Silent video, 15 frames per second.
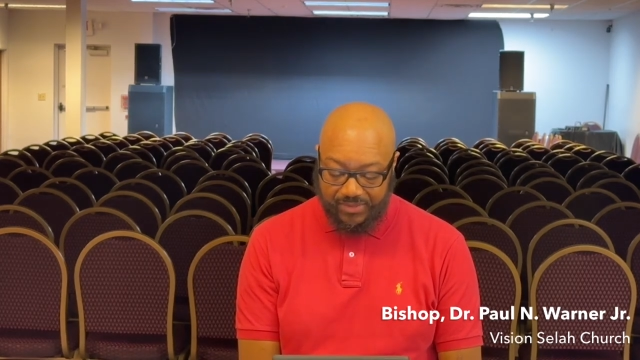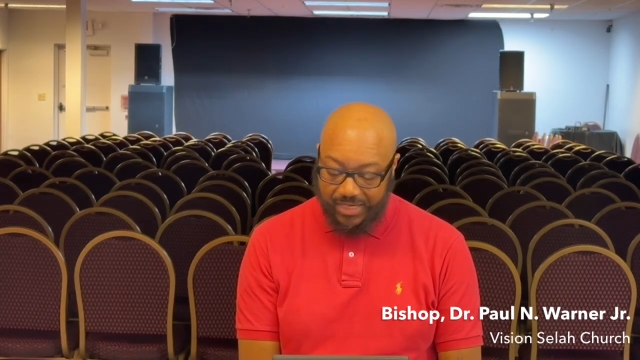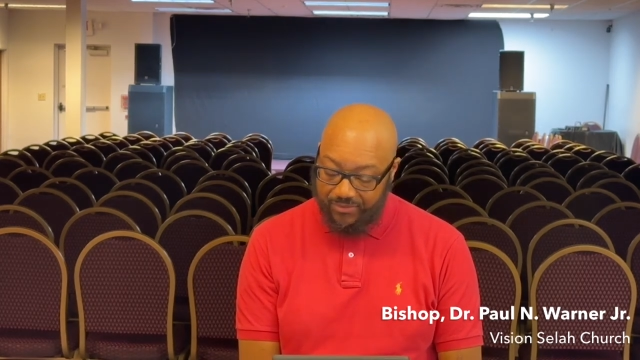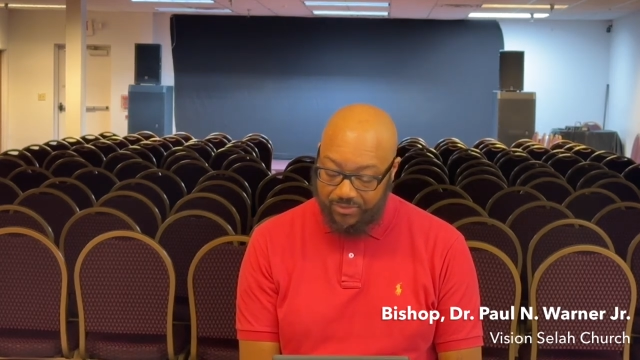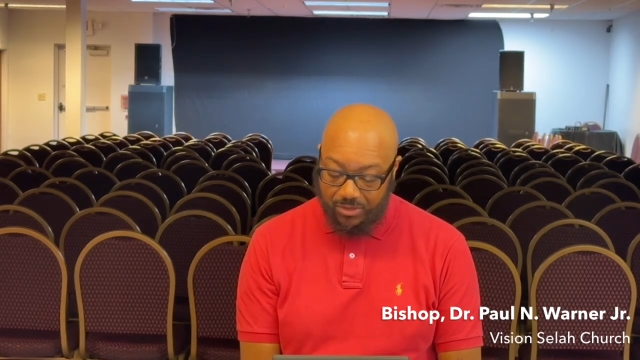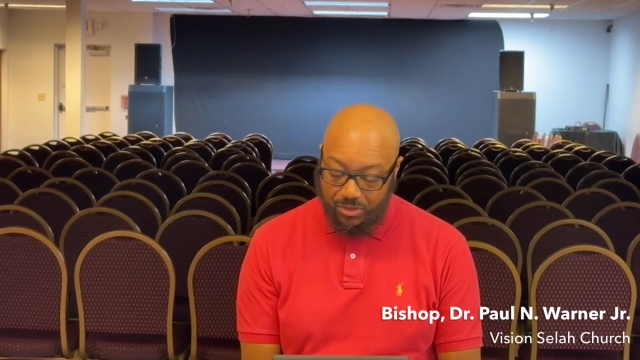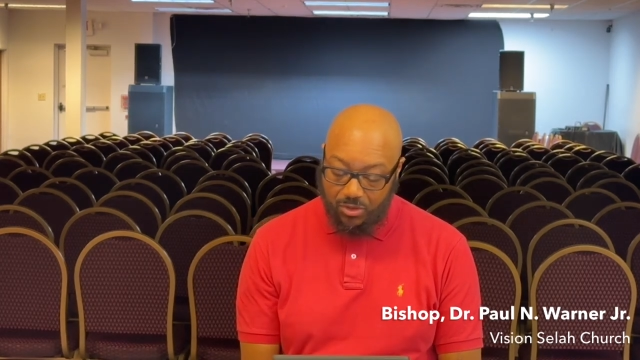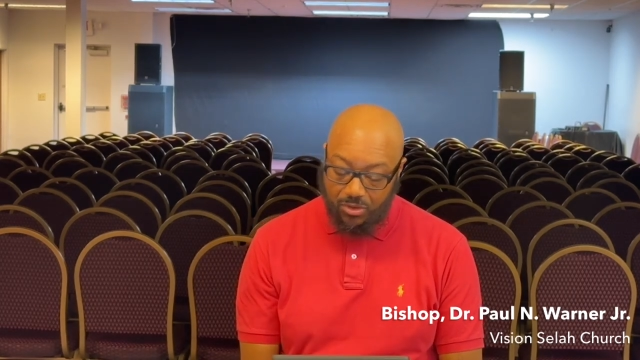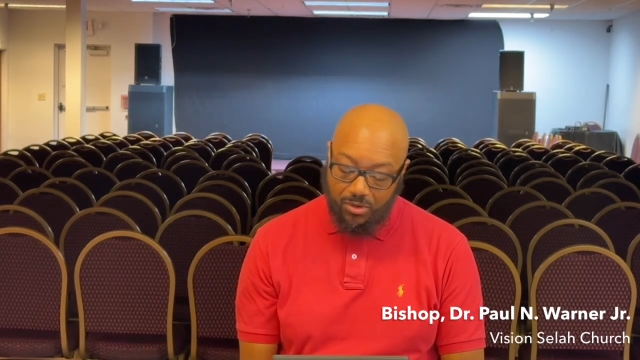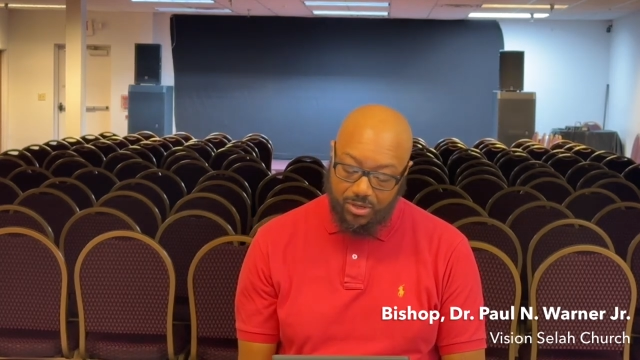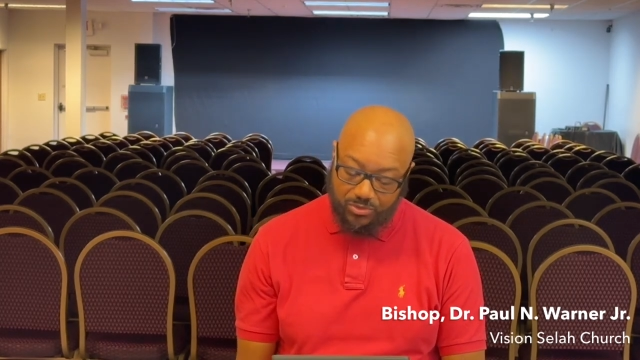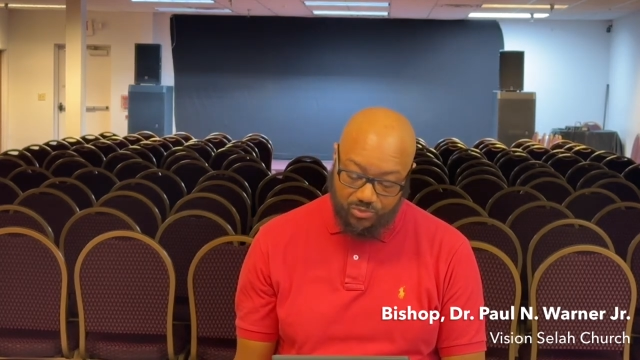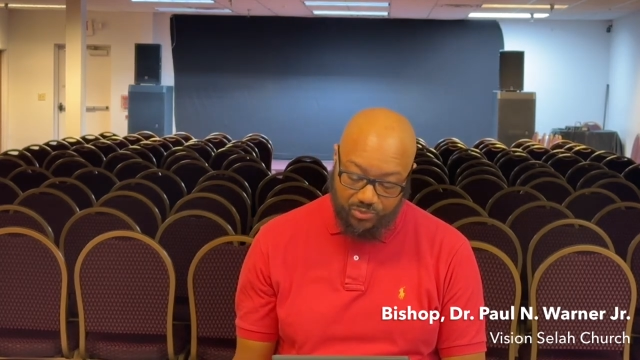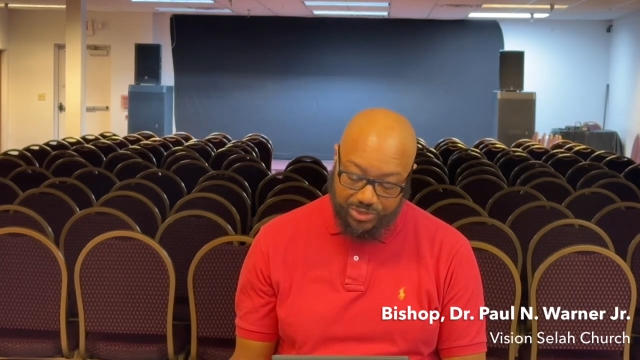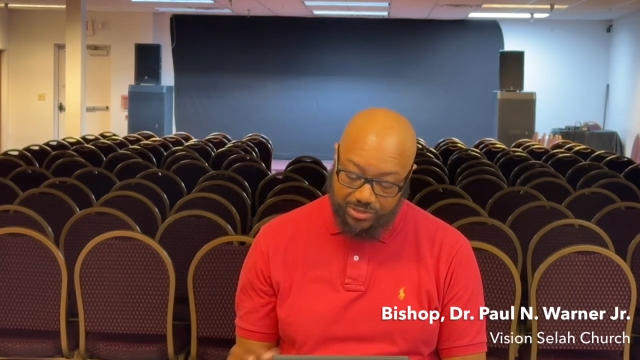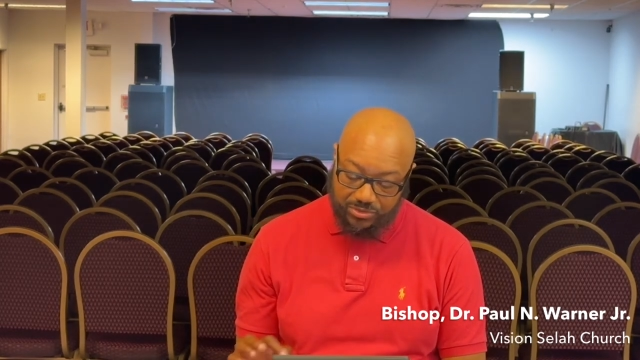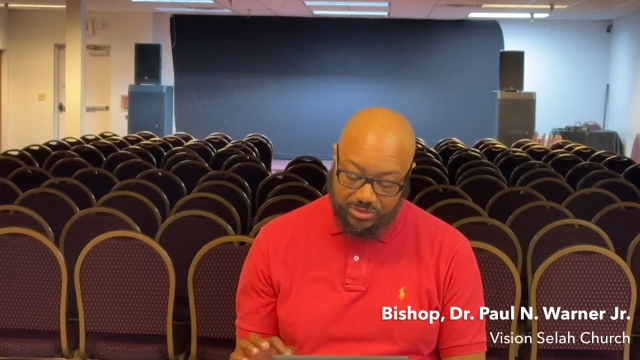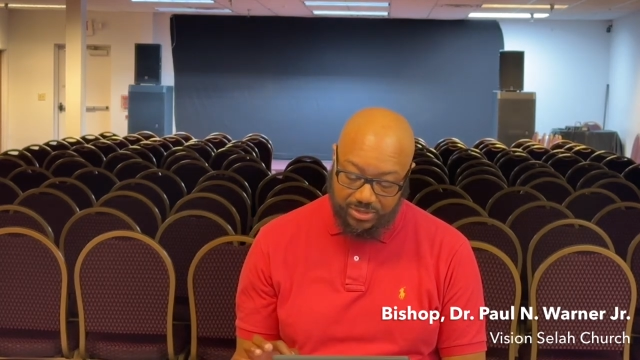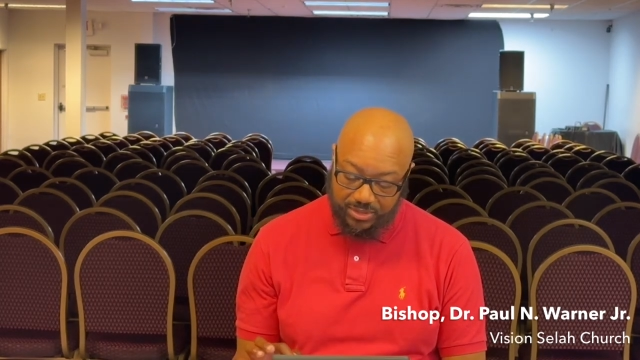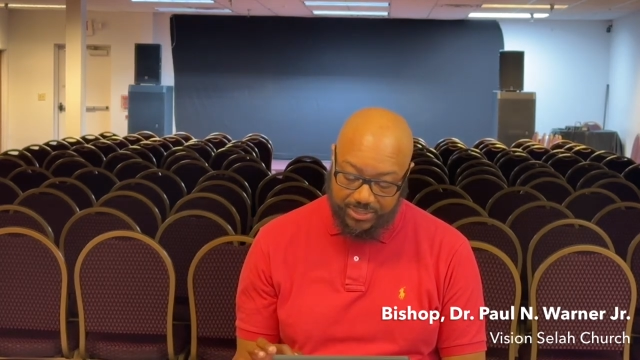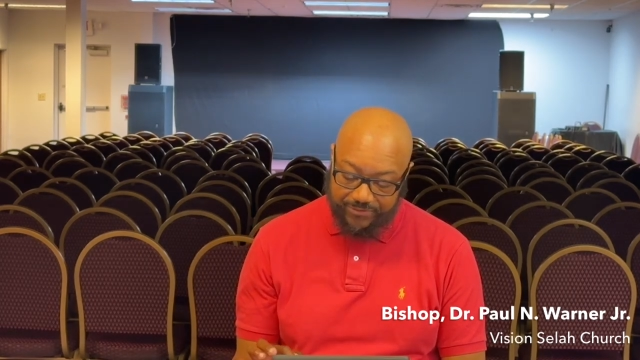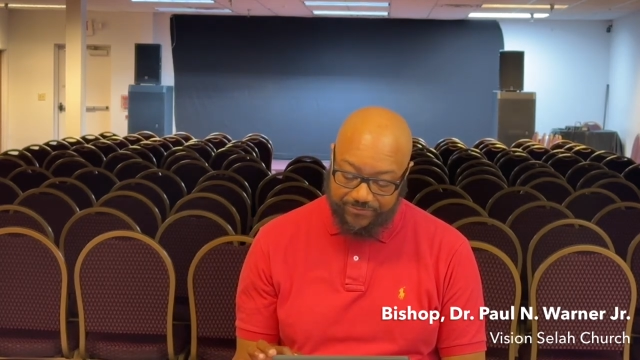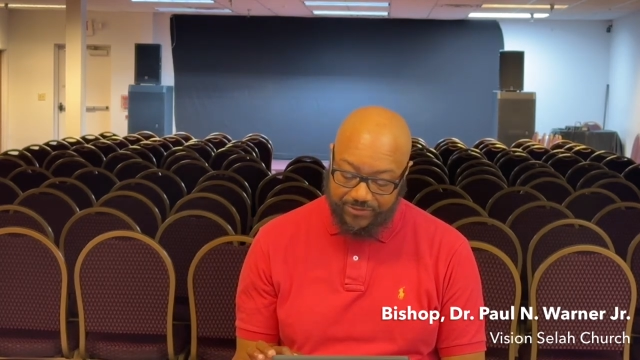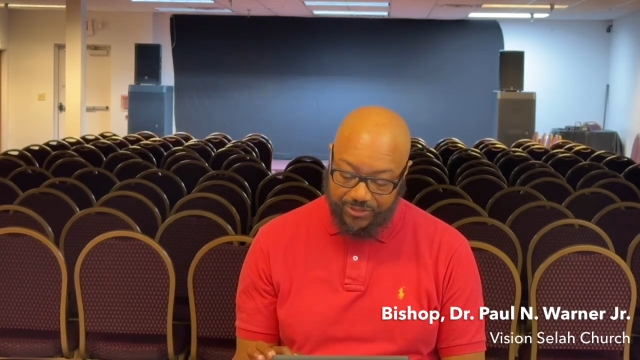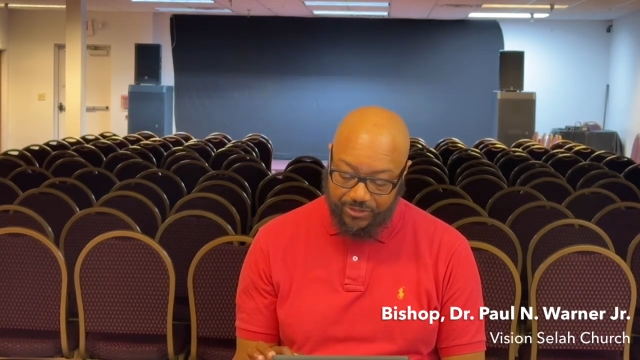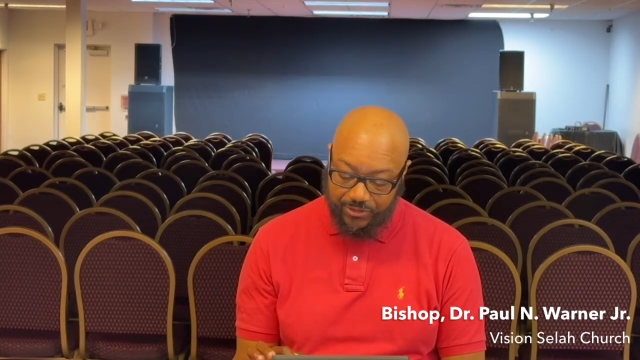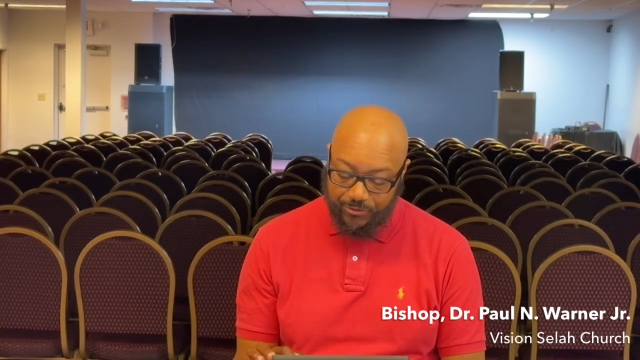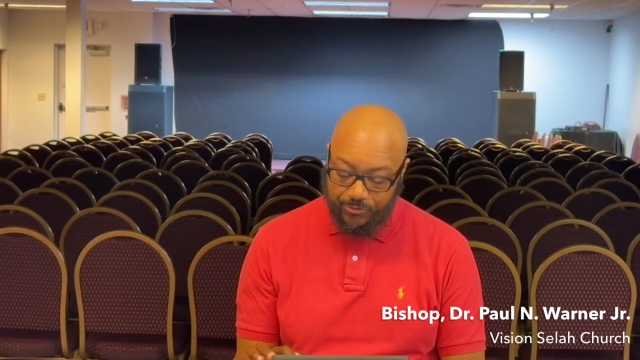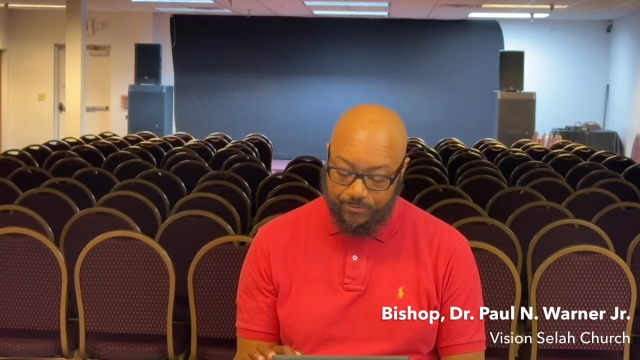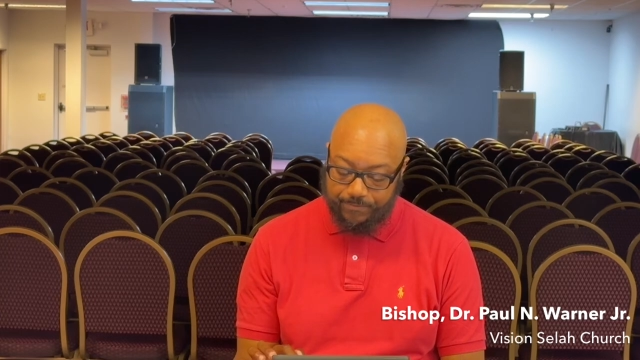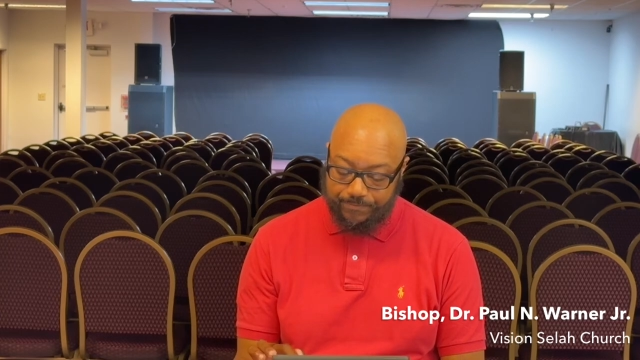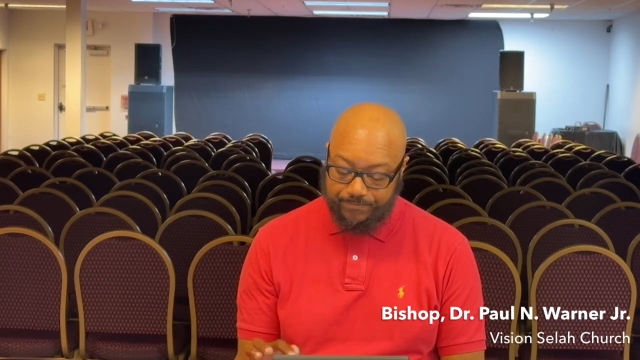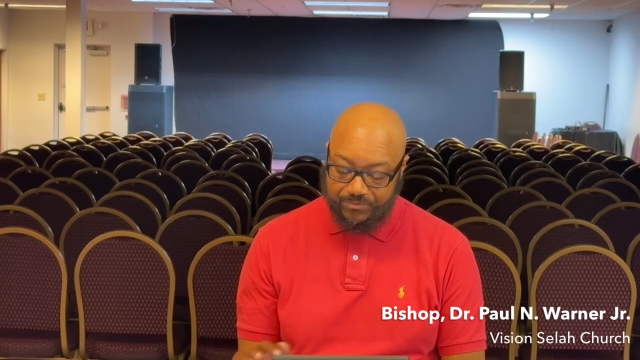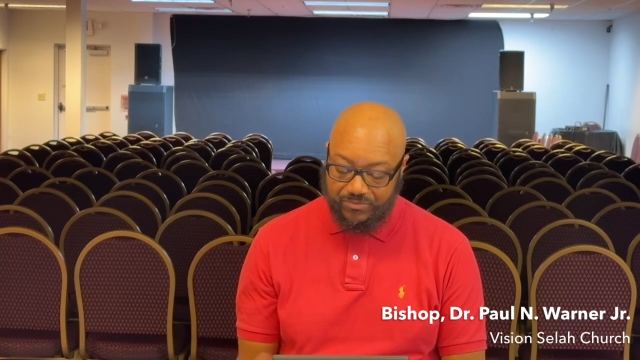And the Lord will deliver you